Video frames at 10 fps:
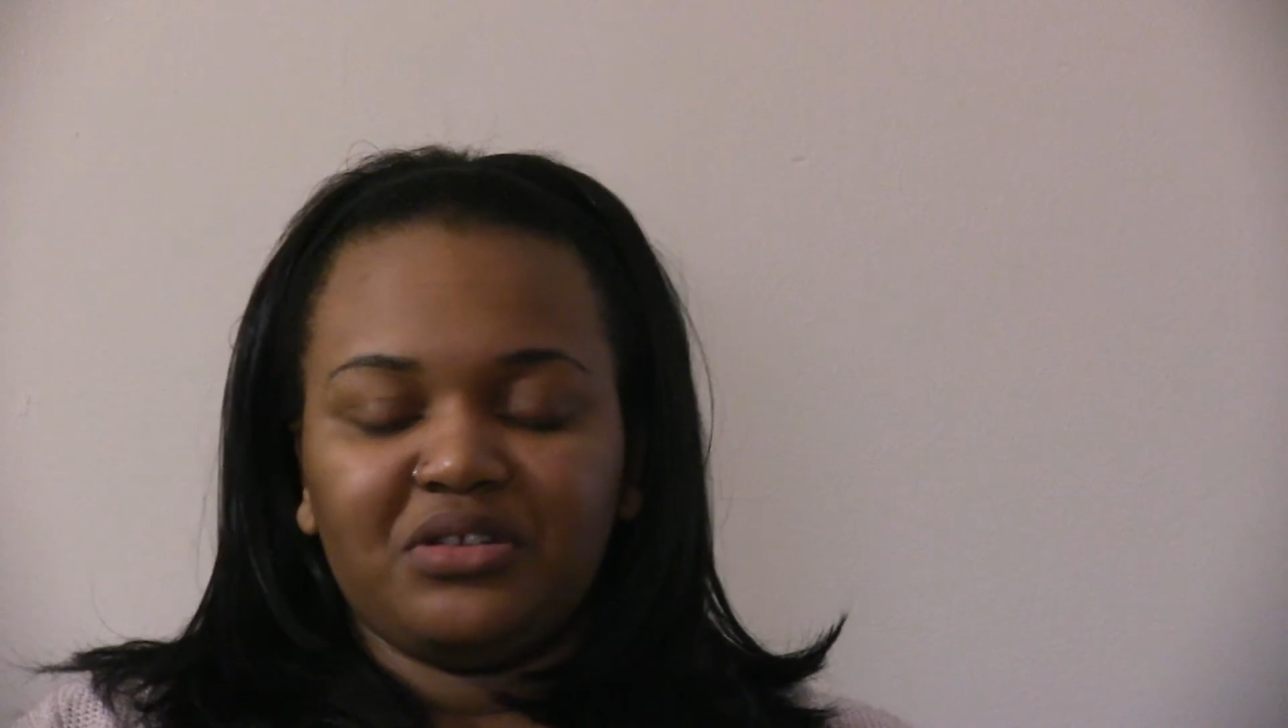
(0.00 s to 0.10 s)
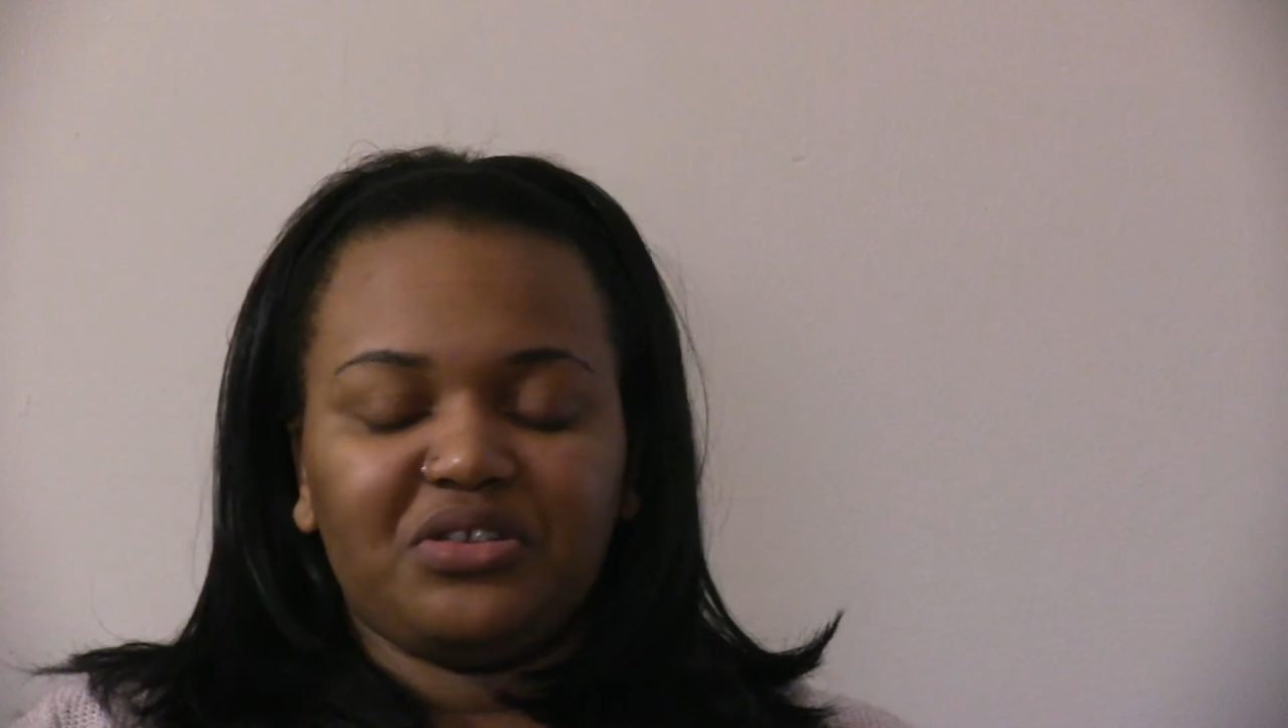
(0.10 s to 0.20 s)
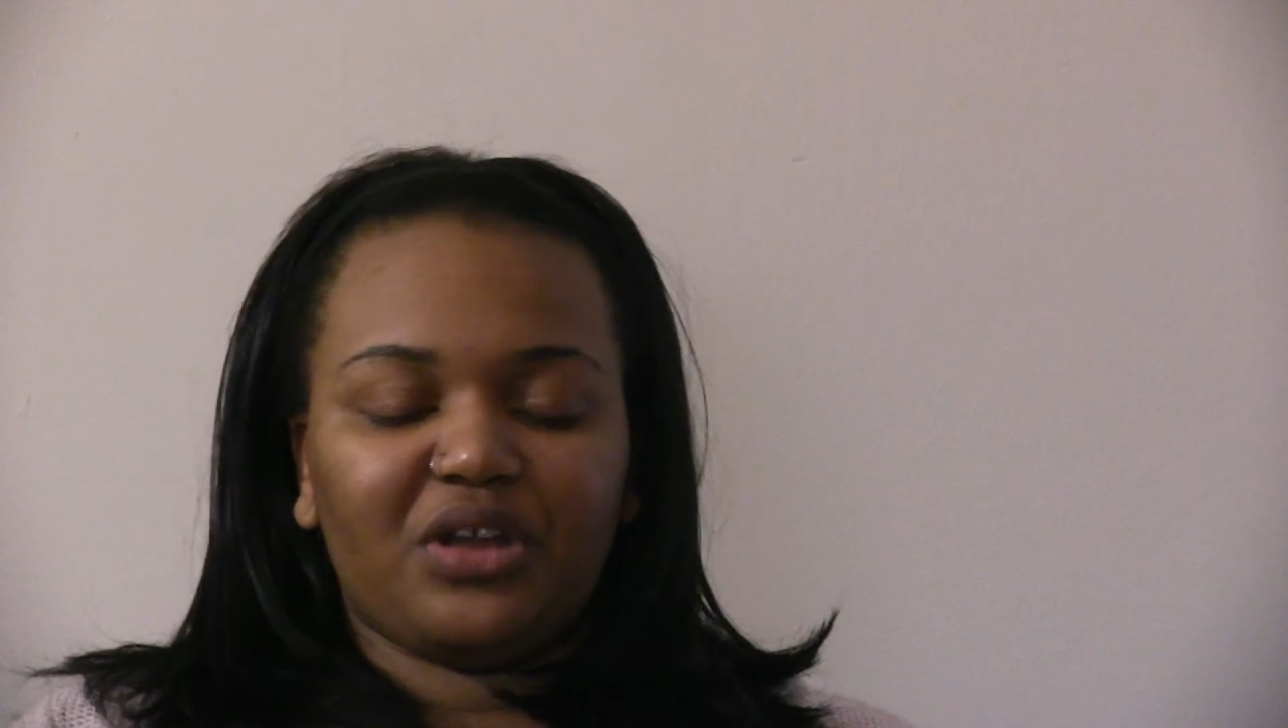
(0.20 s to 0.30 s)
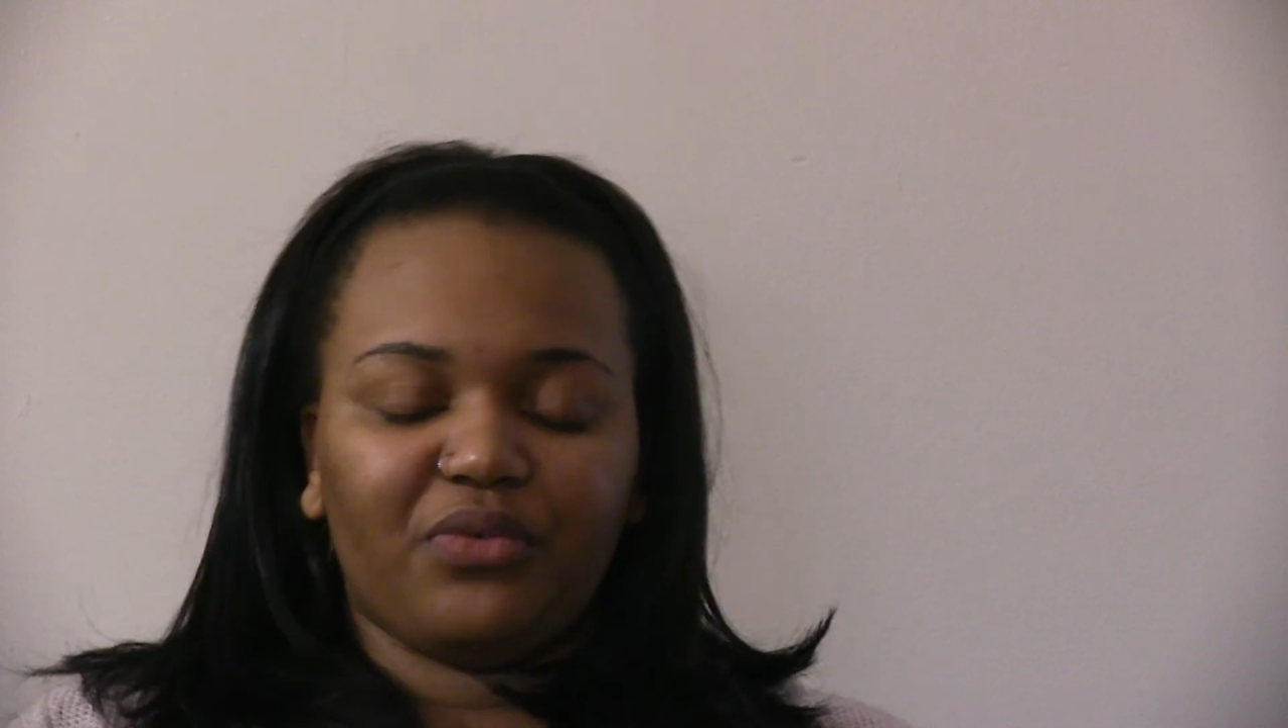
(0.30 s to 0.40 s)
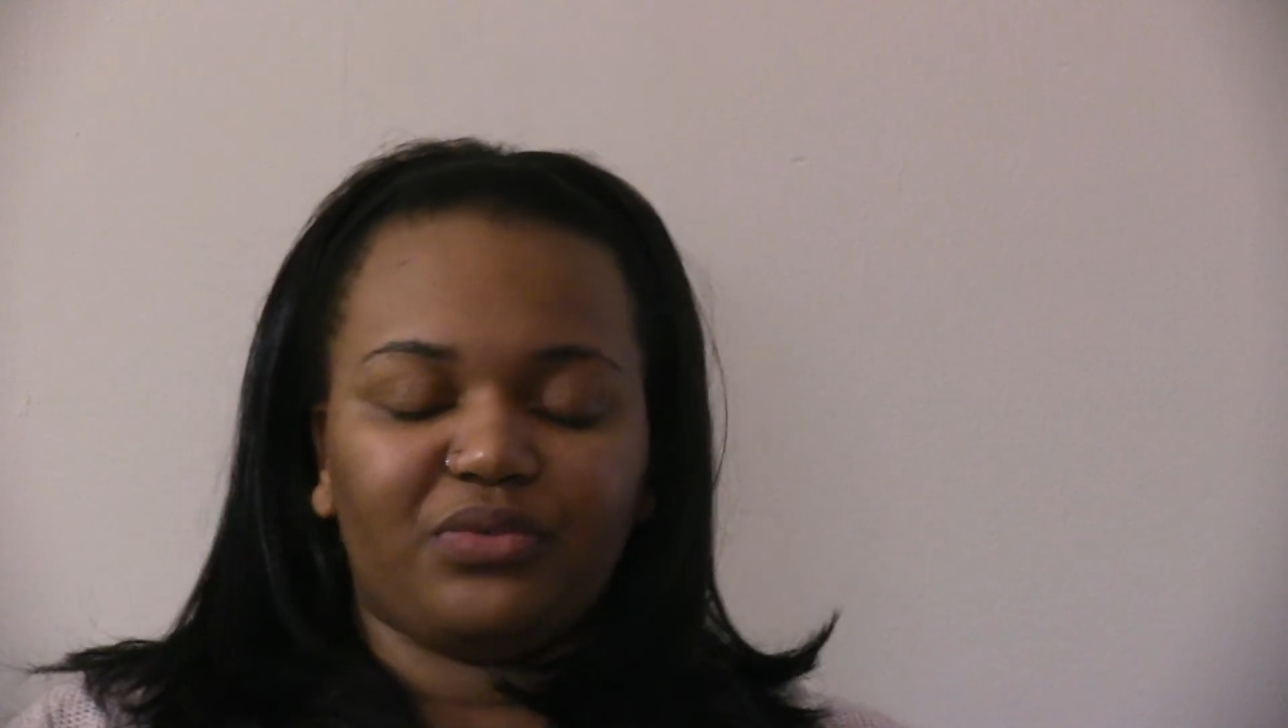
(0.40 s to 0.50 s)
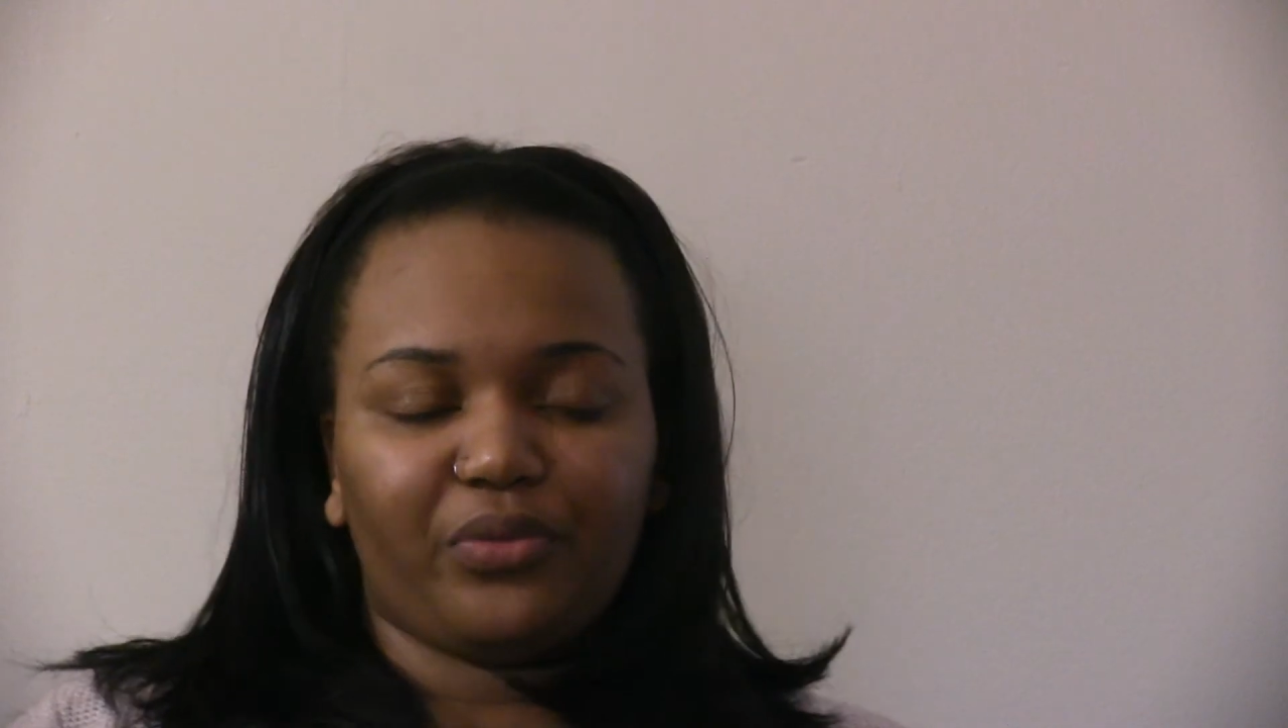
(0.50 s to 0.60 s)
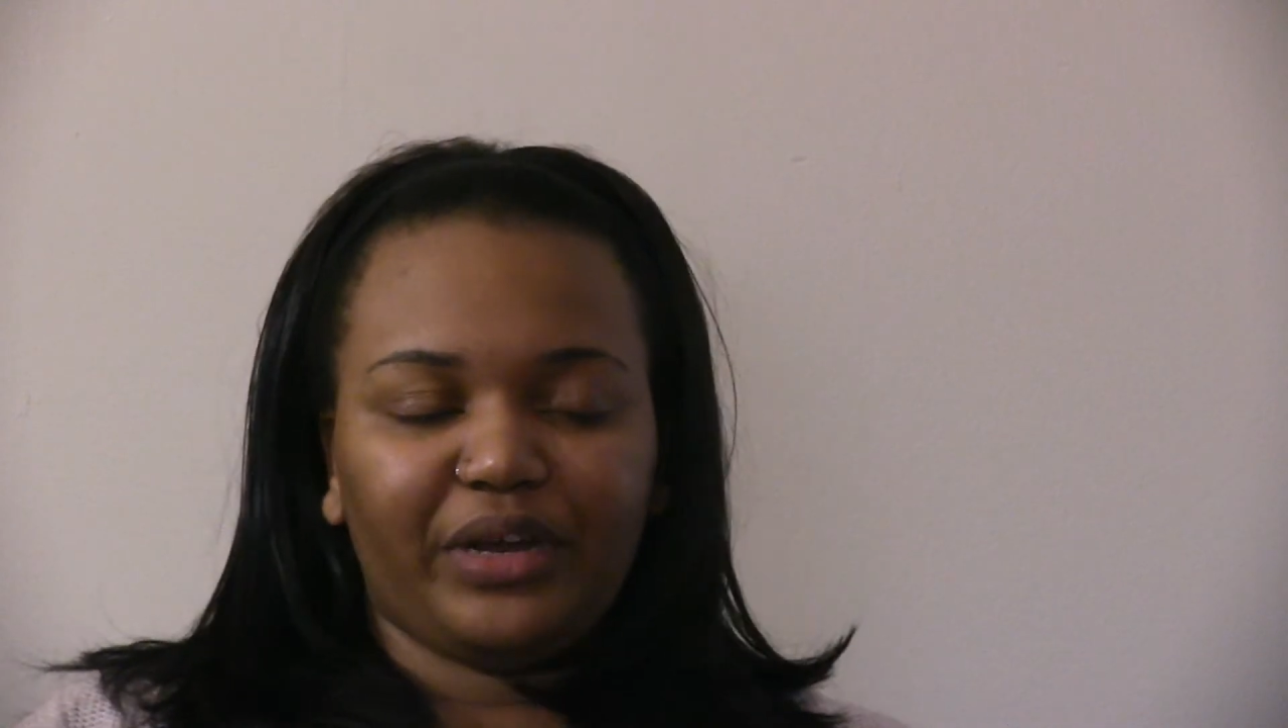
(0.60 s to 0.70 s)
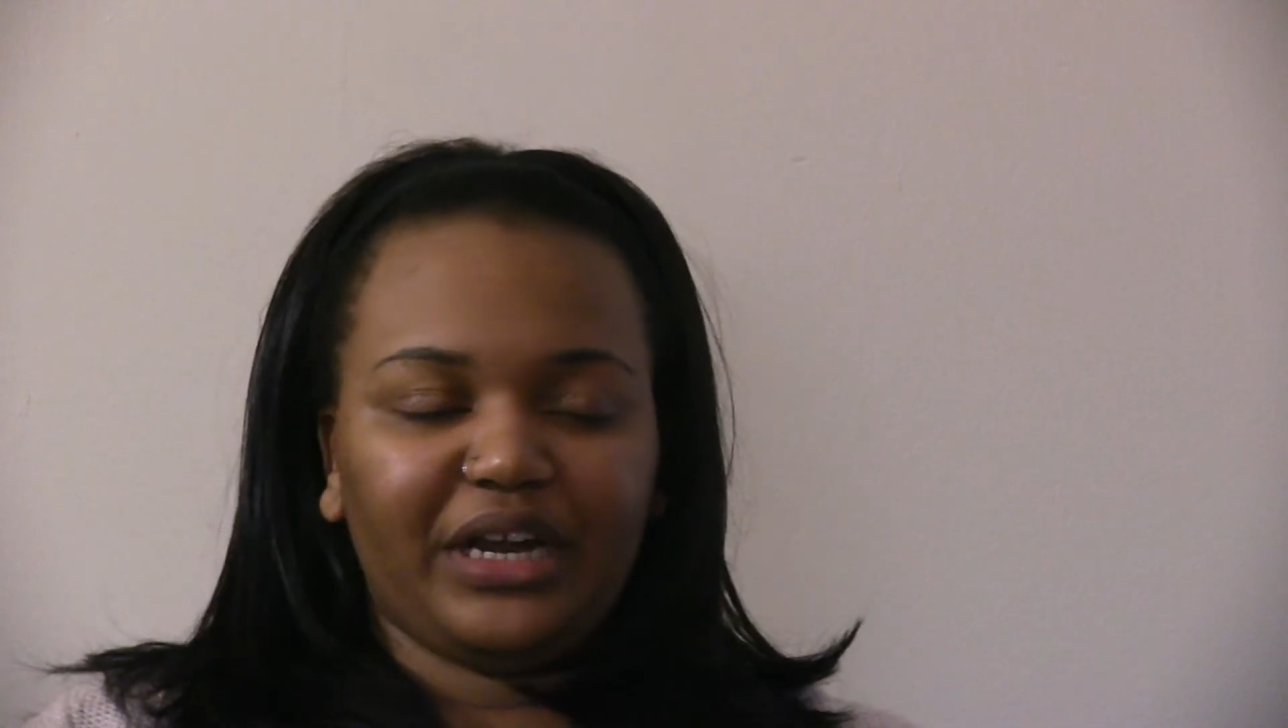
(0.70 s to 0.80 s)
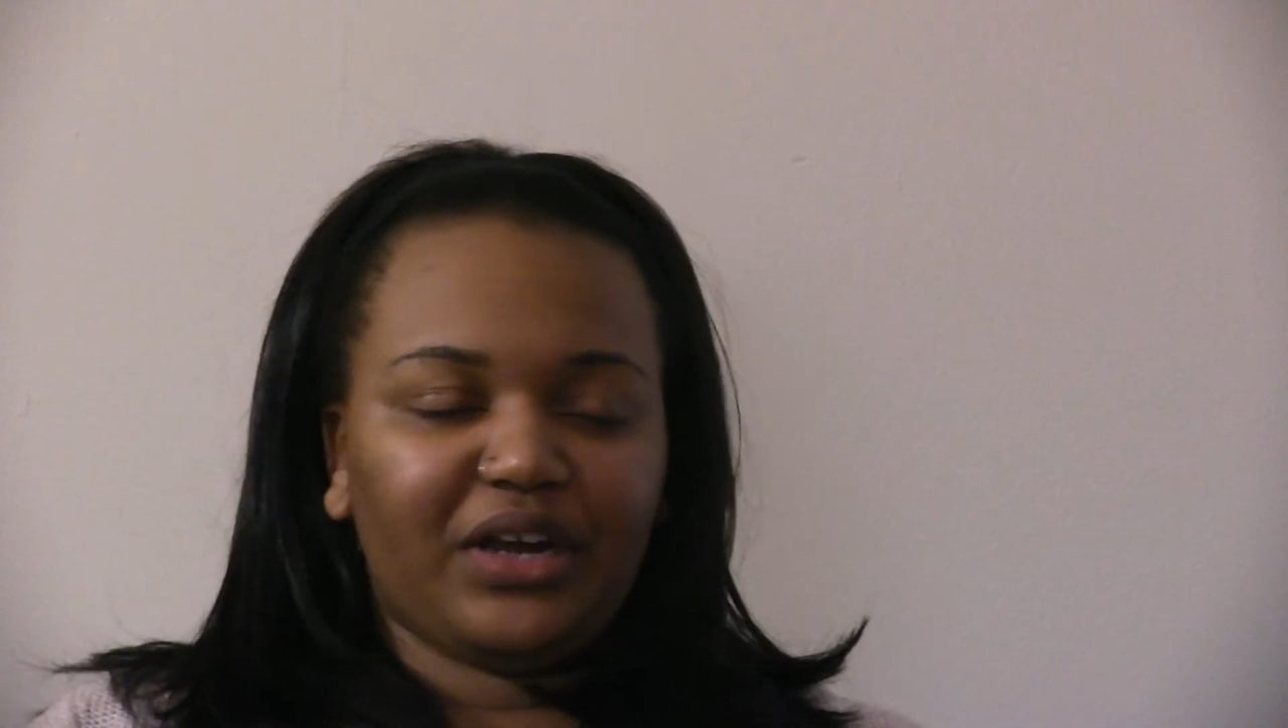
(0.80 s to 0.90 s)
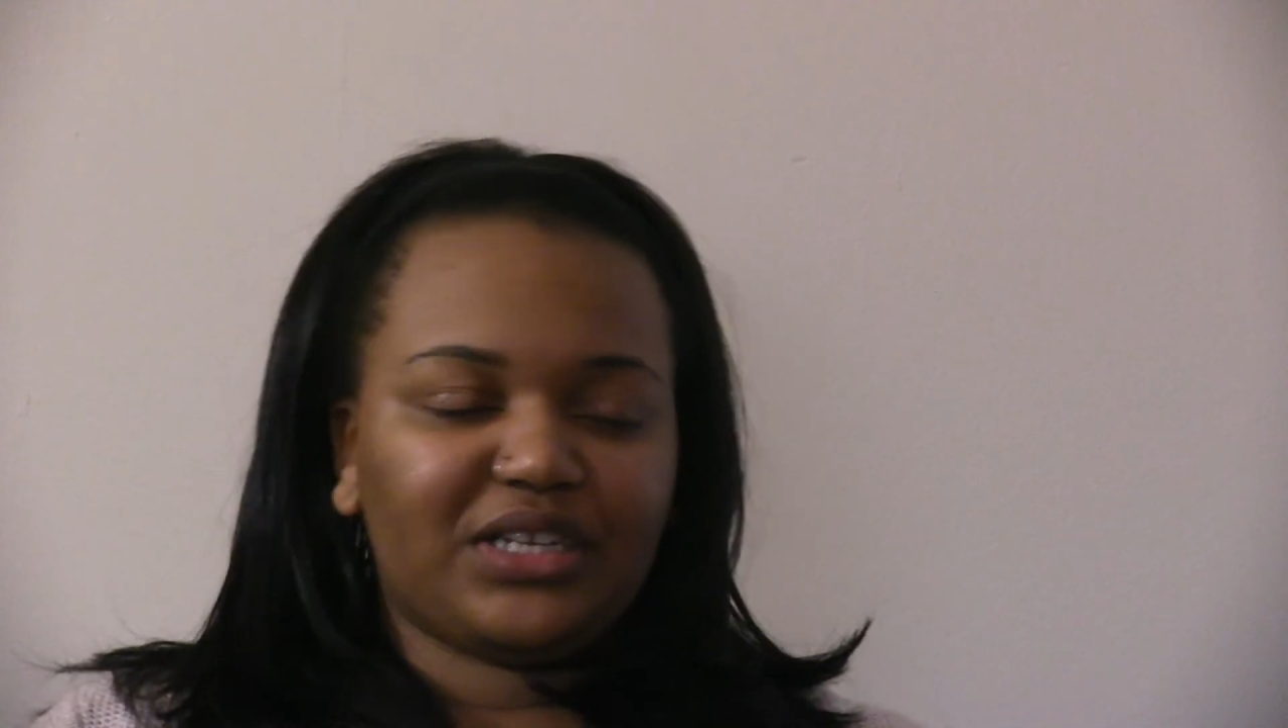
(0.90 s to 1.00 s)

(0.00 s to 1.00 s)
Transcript: 3 or